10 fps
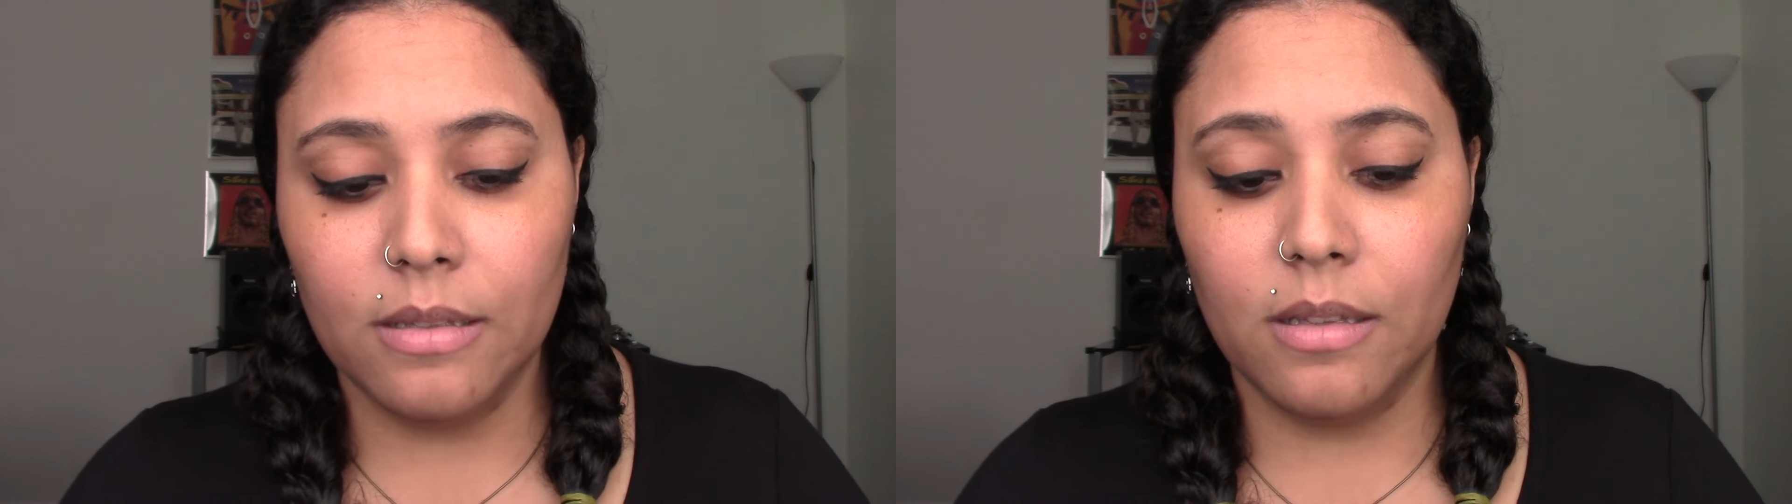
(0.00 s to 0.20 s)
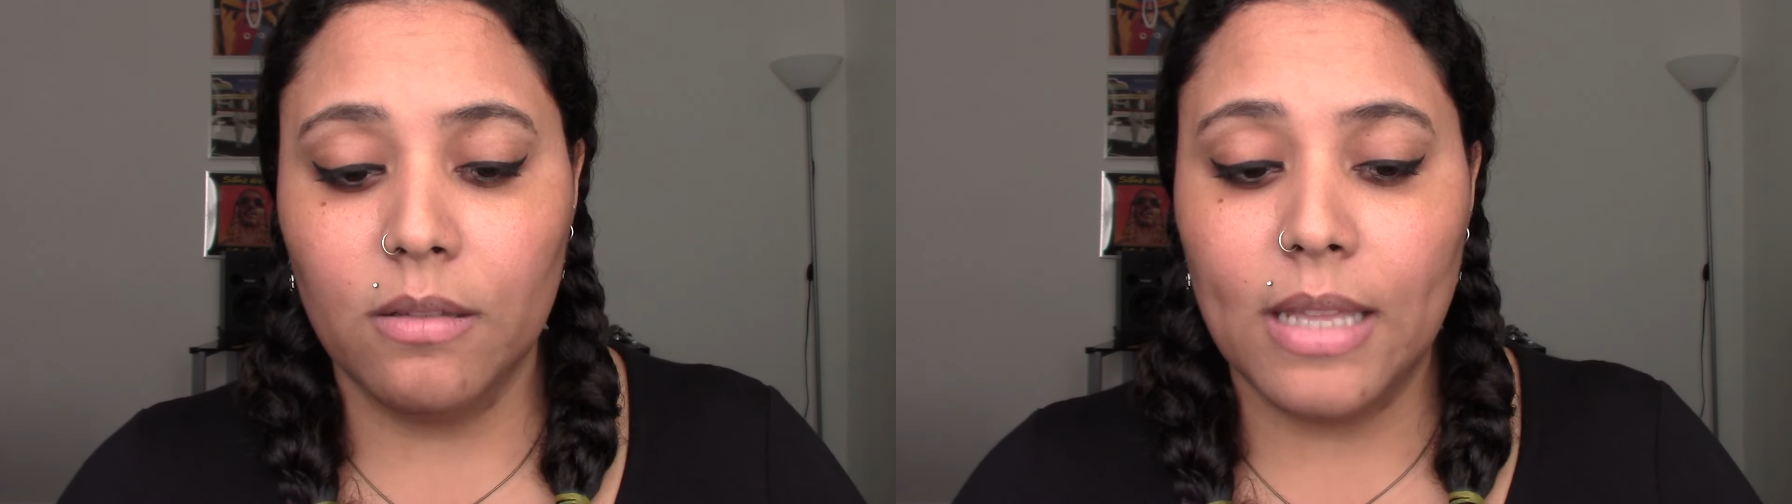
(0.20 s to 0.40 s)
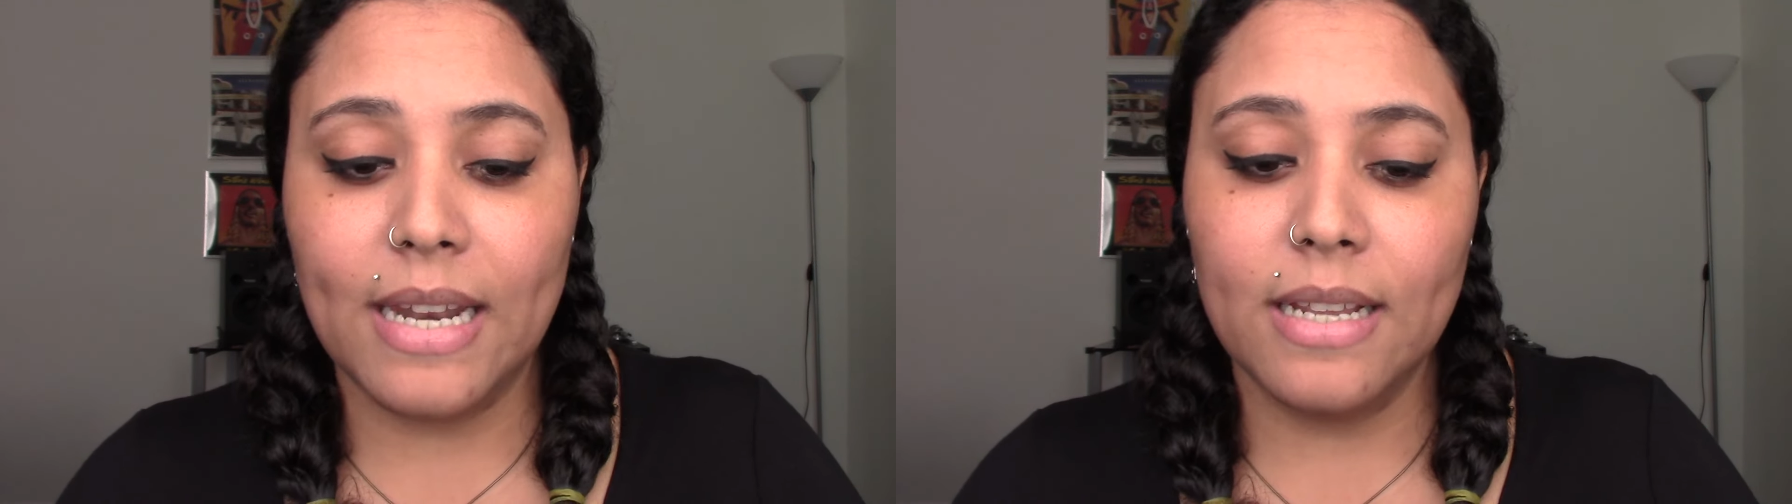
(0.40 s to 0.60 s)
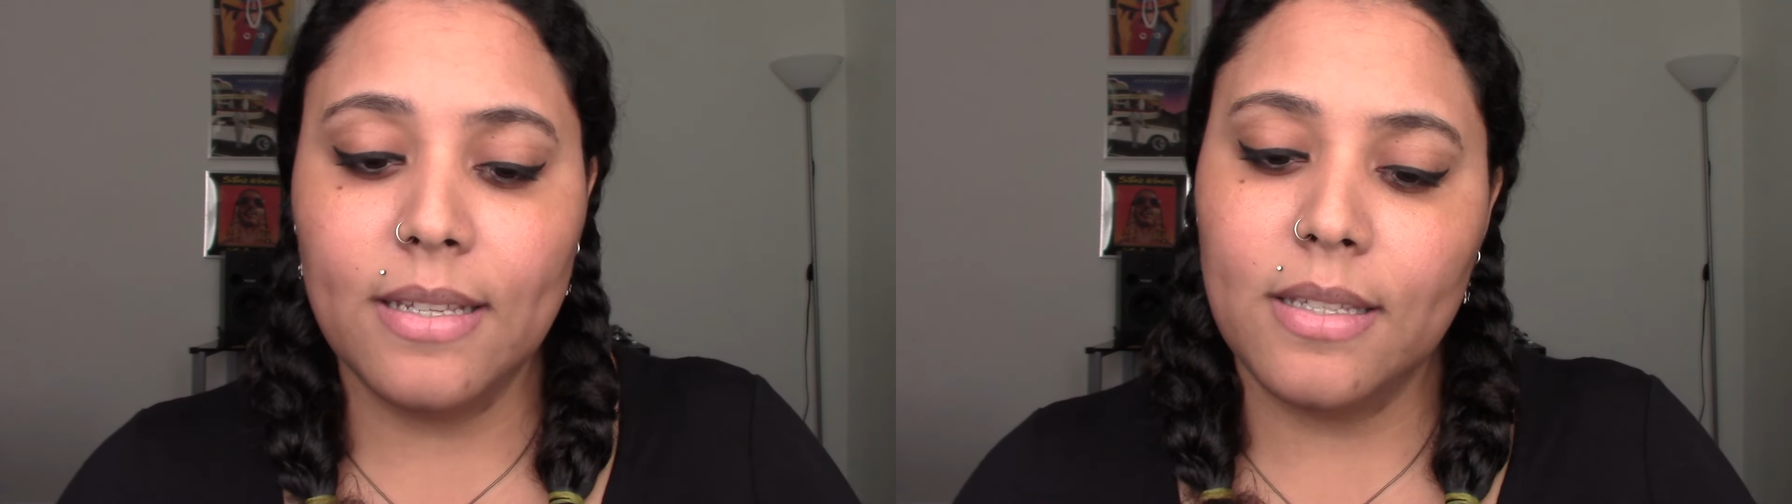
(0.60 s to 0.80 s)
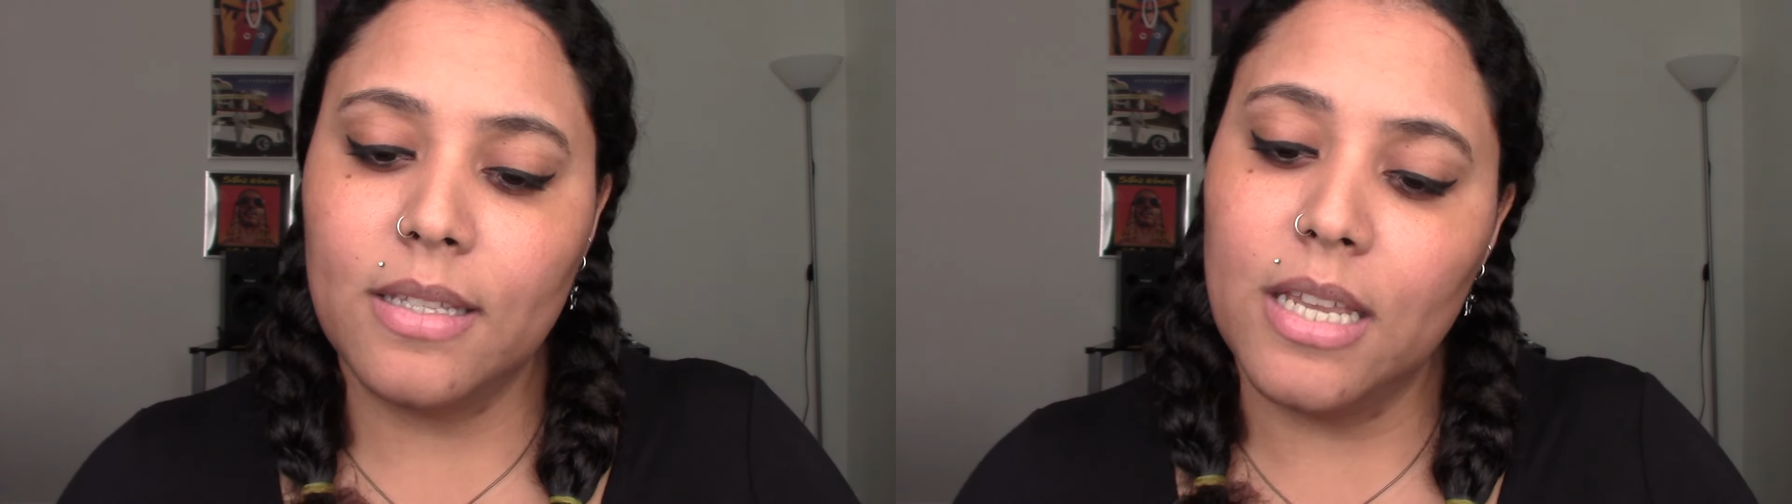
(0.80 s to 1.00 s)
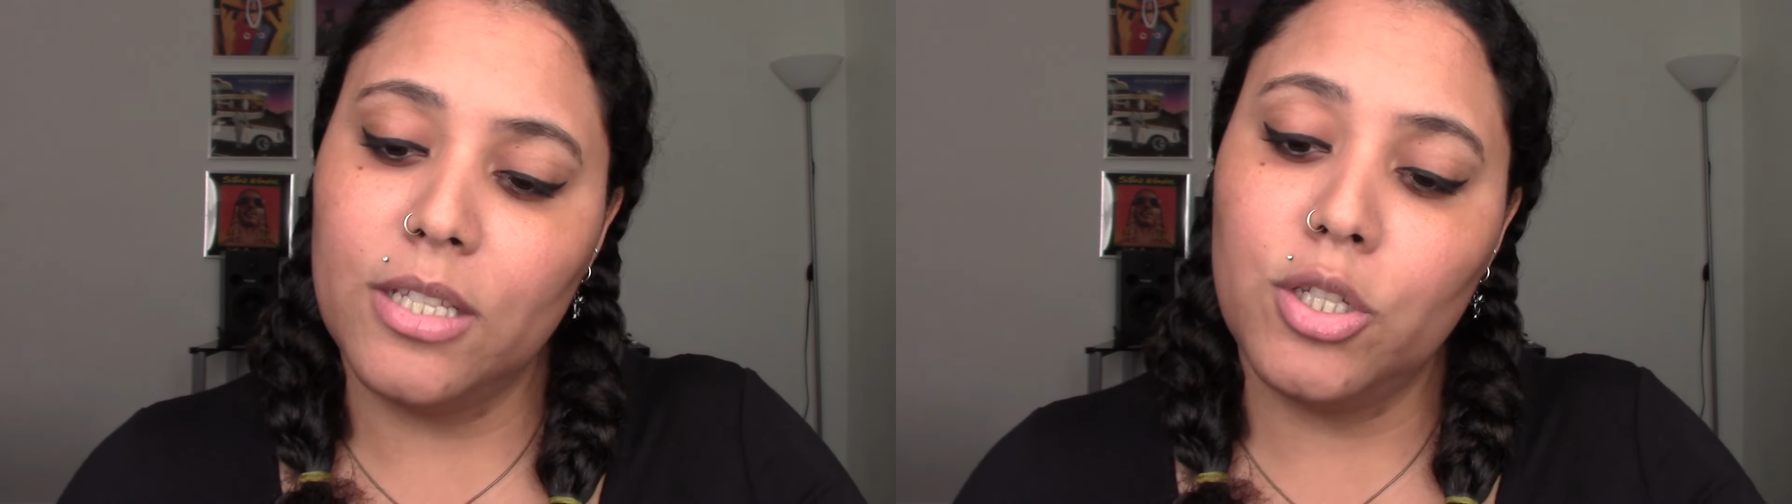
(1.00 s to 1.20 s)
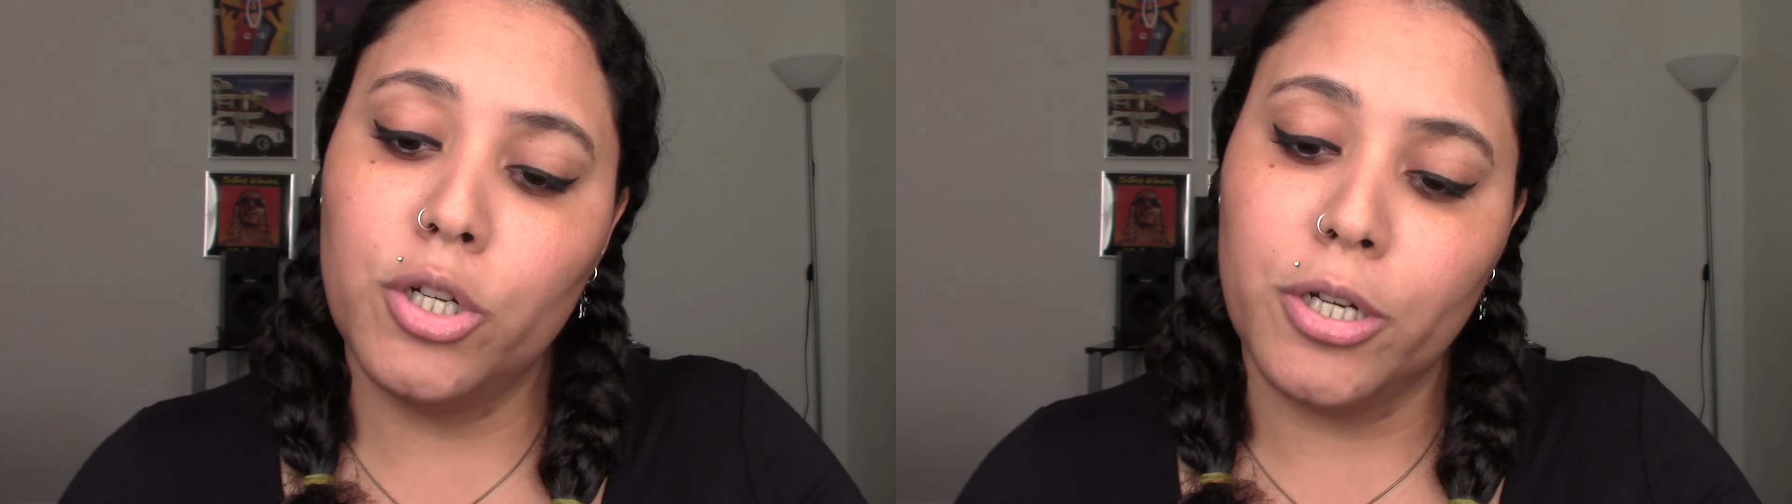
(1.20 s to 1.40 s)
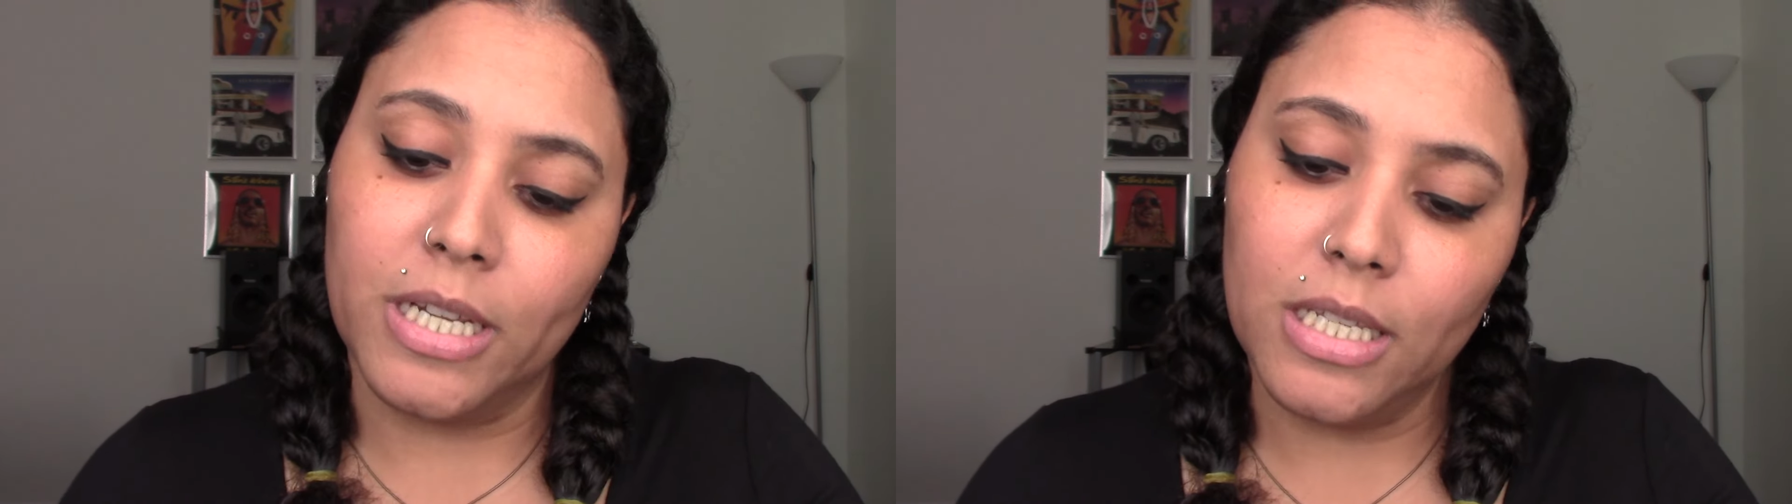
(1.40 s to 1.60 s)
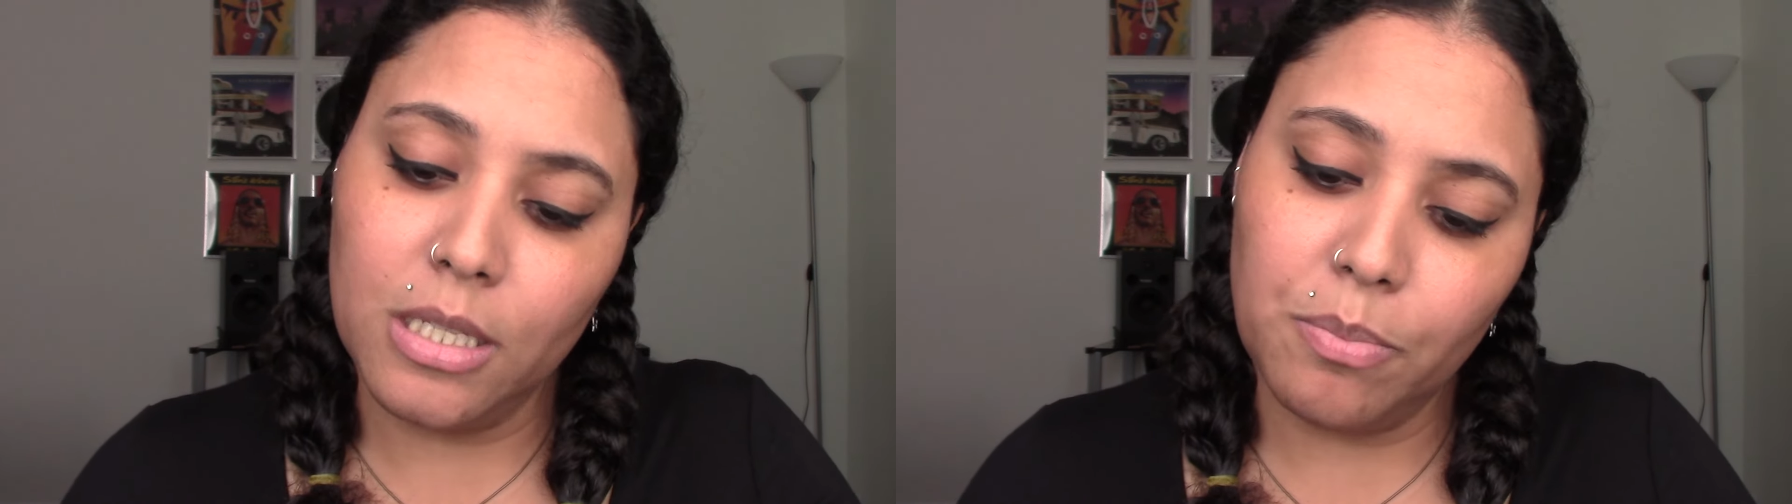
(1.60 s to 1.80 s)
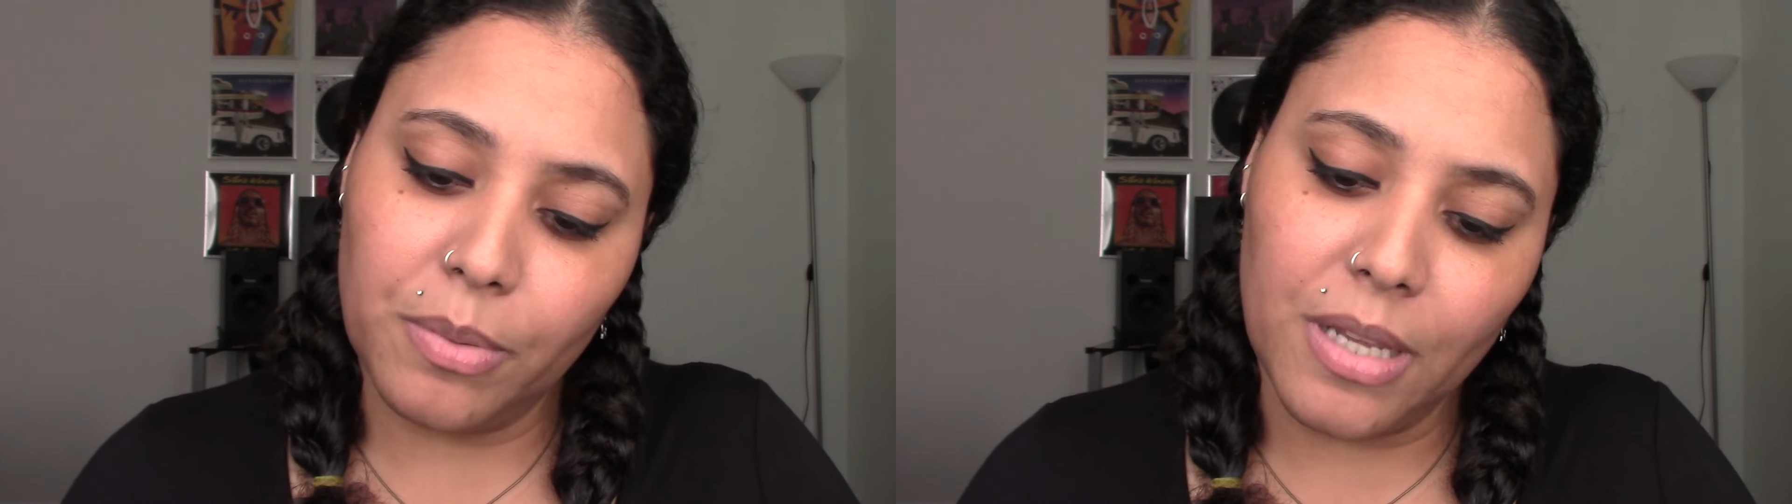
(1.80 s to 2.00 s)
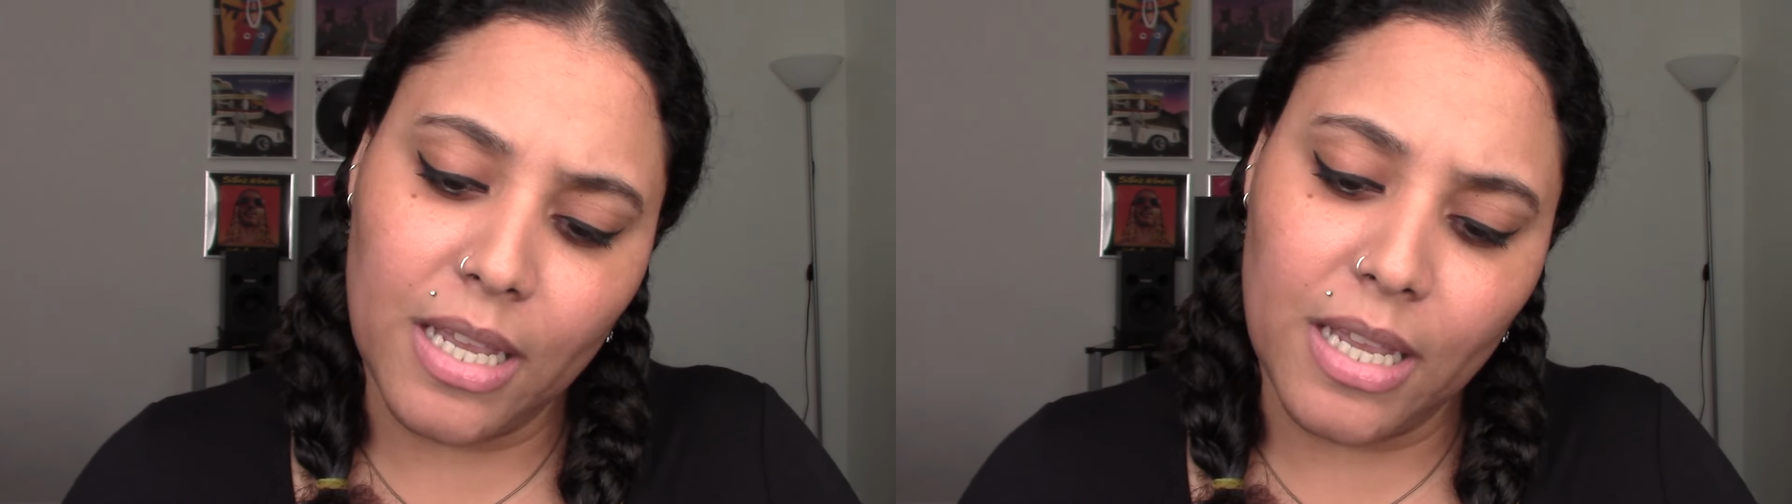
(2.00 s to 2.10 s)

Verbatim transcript: The lettuce is crisp,